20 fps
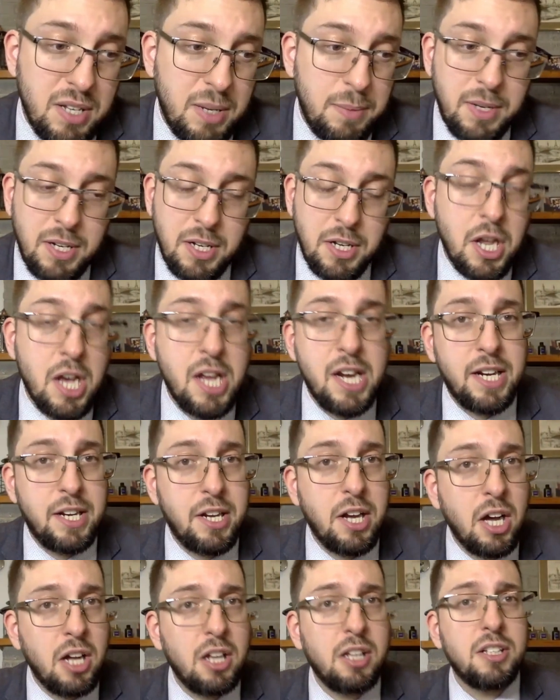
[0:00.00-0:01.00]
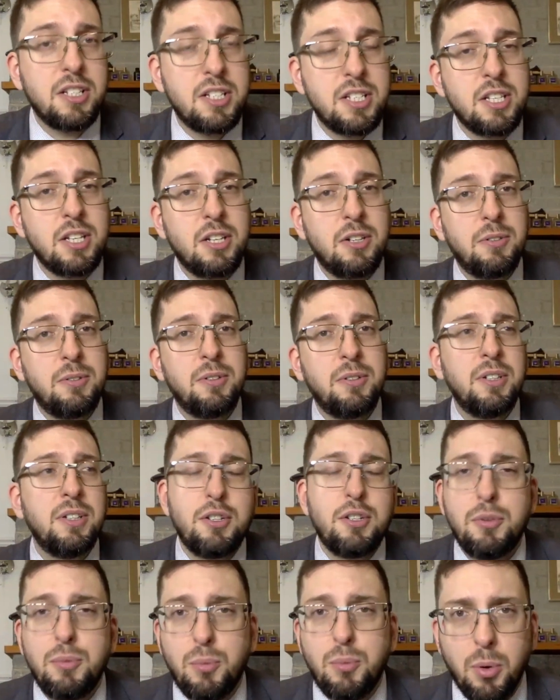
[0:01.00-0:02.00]
I mean, not at all. So
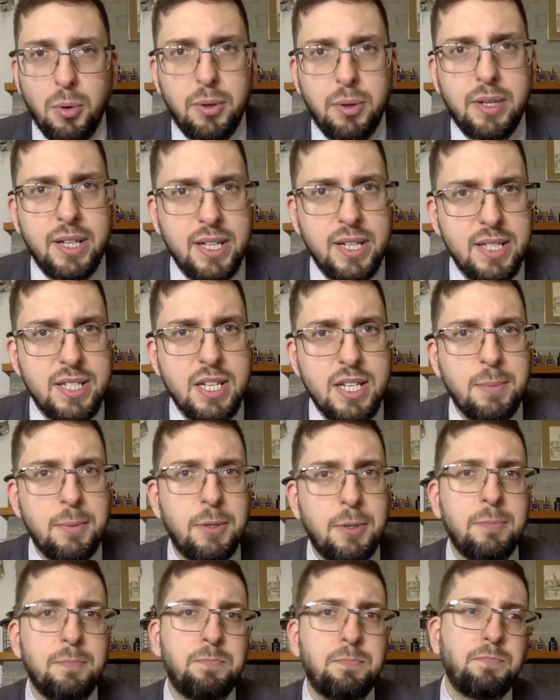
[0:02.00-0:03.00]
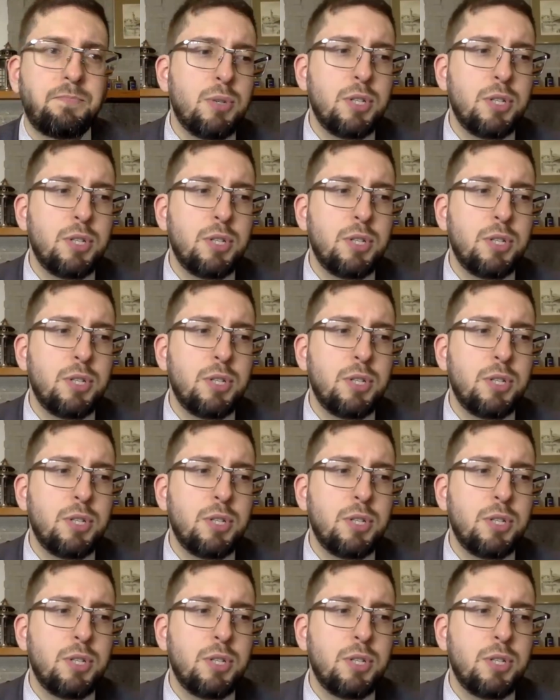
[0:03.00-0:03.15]
could work in summer.